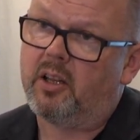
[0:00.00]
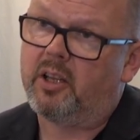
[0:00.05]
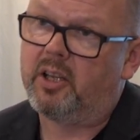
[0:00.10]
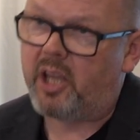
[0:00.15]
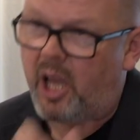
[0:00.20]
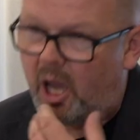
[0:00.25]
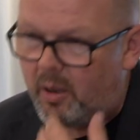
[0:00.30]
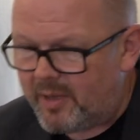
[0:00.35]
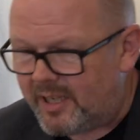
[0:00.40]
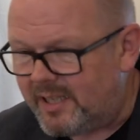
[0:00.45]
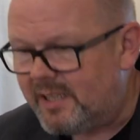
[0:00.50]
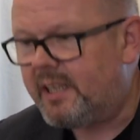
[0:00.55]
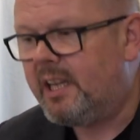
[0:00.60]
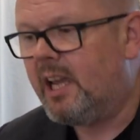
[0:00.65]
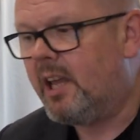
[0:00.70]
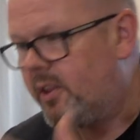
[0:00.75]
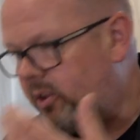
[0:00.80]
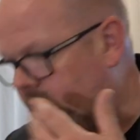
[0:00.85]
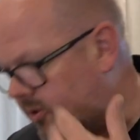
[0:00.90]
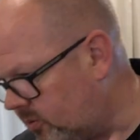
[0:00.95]
Coming
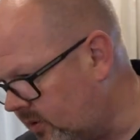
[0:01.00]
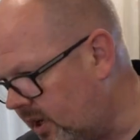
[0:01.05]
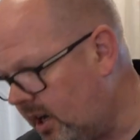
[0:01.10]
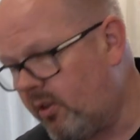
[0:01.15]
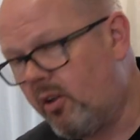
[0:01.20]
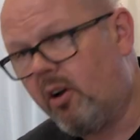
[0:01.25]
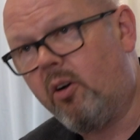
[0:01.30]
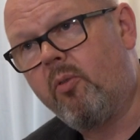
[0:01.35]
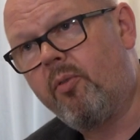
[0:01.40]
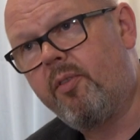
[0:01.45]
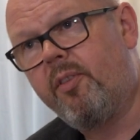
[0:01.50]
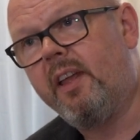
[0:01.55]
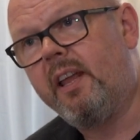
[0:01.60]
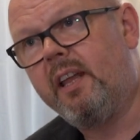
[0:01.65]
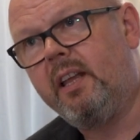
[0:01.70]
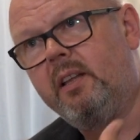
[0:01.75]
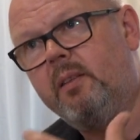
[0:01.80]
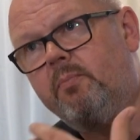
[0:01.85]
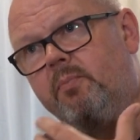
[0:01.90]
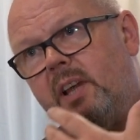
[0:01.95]
together throughout the whole
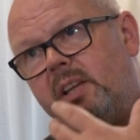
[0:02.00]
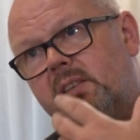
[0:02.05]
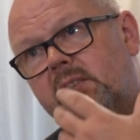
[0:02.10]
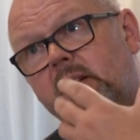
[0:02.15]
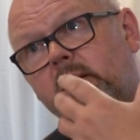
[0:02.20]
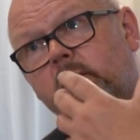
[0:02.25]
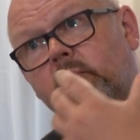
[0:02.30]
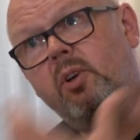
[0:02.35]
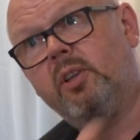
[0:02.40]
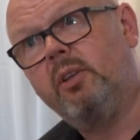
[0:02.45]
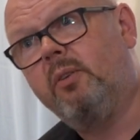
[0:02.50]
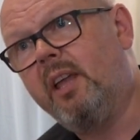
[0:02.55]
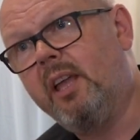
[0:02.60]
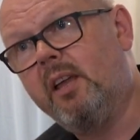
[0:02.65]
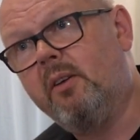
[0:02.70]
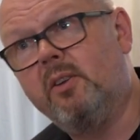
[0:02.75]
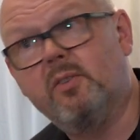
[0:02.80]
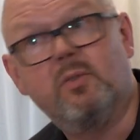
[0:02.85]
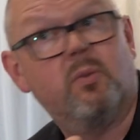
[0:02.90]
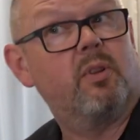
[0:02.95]
thing, basically what you
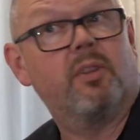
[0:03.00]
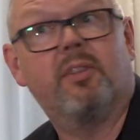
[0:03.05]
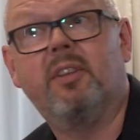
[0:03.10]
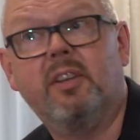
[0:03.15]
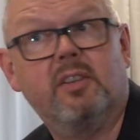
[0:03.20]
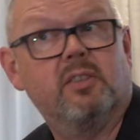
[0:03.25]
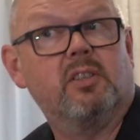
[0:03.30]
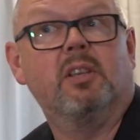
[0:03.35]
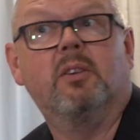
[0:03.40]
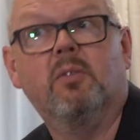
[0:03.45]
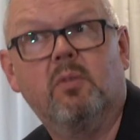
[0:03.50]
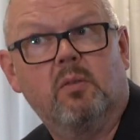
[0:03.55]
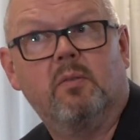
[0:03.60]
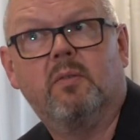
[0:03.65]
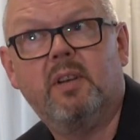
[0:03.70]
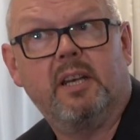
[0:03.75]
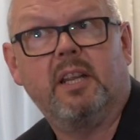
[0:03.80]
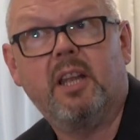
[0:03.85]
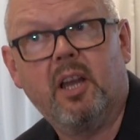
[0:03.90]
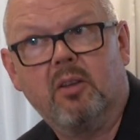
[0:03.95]
hear is all the things that you're
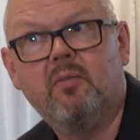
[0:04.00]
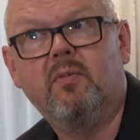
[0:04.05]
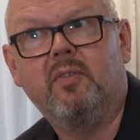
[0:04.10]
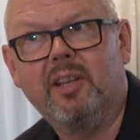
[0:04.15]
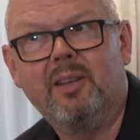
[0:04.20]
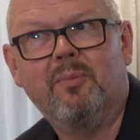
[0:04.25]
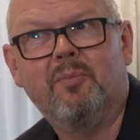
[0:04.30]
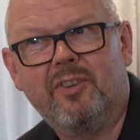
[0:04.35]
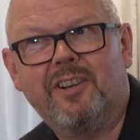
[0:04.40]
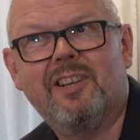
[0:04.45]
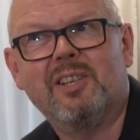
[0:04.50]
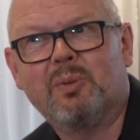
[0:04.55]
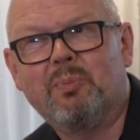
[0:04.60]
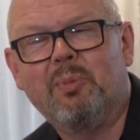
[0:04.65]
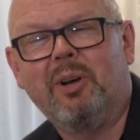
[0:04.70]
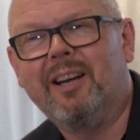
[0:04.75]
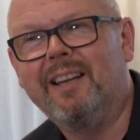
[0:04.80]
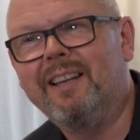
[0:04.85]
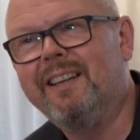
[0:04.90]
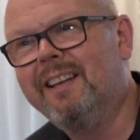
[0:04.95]
already hopefully impressed
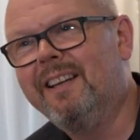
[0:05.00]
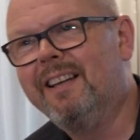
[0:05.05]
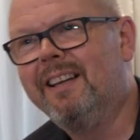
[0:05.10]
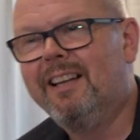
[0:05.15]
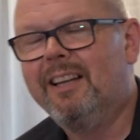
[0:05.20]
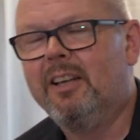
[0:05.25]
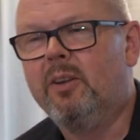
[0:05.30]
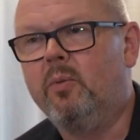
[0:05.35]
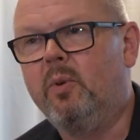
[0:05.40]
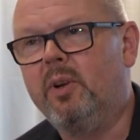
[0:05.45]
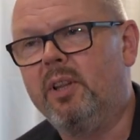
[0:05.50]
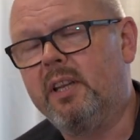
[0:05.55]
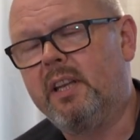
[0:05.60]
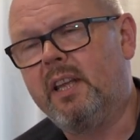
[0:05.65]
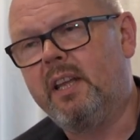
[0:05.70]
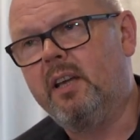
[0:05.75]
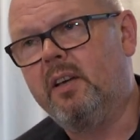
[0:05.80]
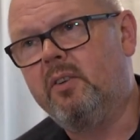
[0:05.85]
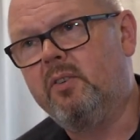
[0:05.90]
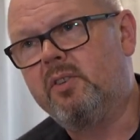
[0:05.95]
by with an
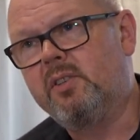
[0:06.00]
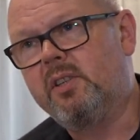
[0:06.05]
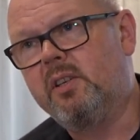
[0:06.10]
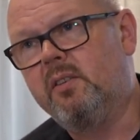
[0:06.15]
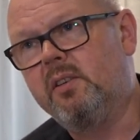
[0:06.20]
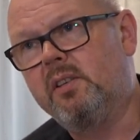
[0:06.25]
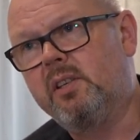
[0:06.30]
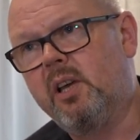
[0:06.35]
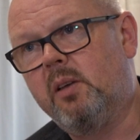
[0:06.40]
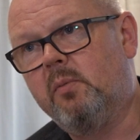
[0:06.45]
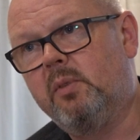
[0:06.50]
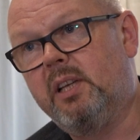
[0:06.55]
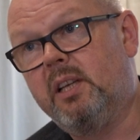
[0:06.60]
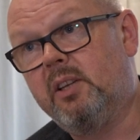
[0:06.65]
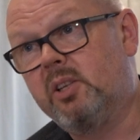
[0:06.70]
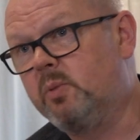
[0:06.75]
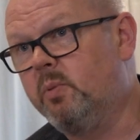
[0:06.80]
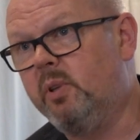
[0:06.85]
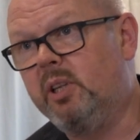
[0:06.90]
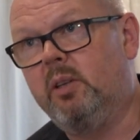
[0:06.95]
800 series diamond
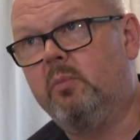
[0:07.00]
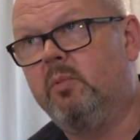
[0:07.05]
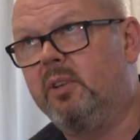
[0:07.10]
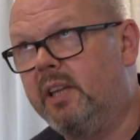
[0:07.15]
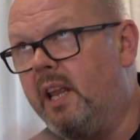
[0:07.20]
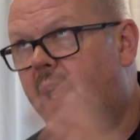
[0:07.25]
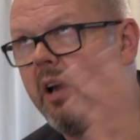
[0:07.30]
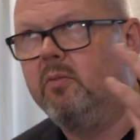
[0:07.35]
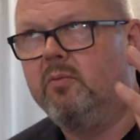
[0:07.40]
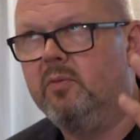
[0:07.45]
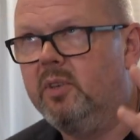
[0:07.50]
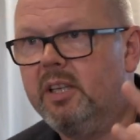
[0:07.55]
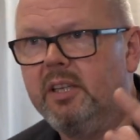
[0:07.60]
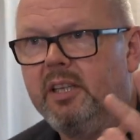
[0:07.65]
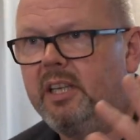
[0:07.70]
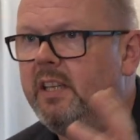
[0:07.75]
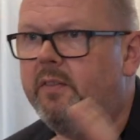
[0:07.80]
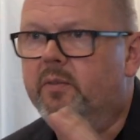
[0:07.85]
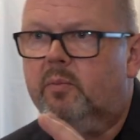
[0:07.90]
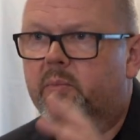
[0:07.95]
loudspeaker, but now
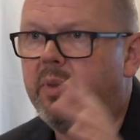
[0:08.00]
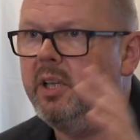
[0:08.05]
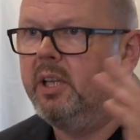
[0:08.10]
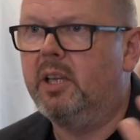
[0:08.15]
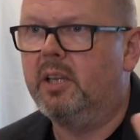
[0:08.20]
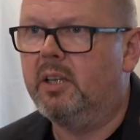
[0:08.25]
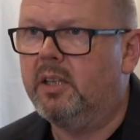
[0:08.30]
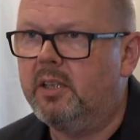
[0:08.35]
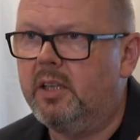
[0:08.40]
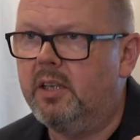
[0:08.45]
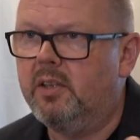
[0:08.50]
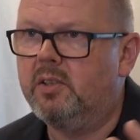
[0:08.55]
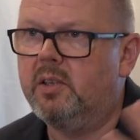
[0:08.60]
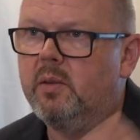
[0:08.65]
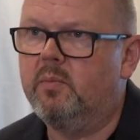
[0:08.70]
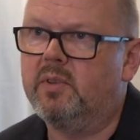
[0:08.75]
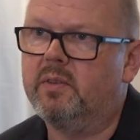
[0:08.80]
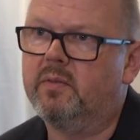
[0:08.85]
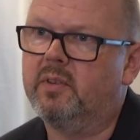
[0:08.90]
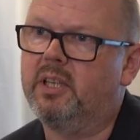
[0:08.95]
written even bigger in
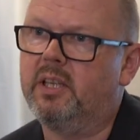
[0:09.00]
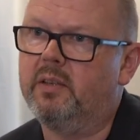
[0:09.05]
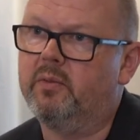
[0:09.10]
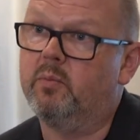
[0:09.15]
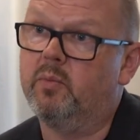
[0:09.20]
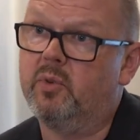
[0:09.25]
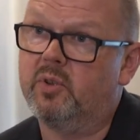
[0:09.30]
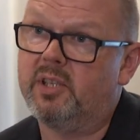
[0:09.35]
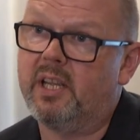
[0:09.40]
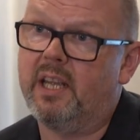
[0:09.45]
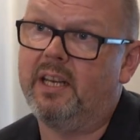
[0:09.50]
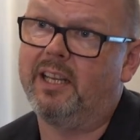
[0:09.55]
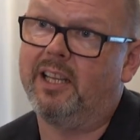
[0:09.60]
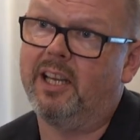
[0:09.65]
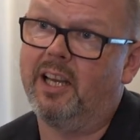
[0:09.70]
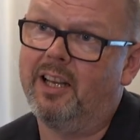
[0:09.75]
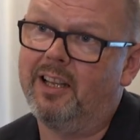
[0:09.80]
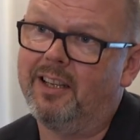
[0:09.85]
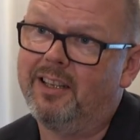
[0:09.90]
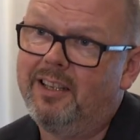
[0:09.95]
terms of an even more
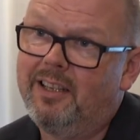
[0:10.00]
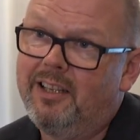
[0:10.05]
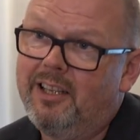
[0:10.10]
Technicolor,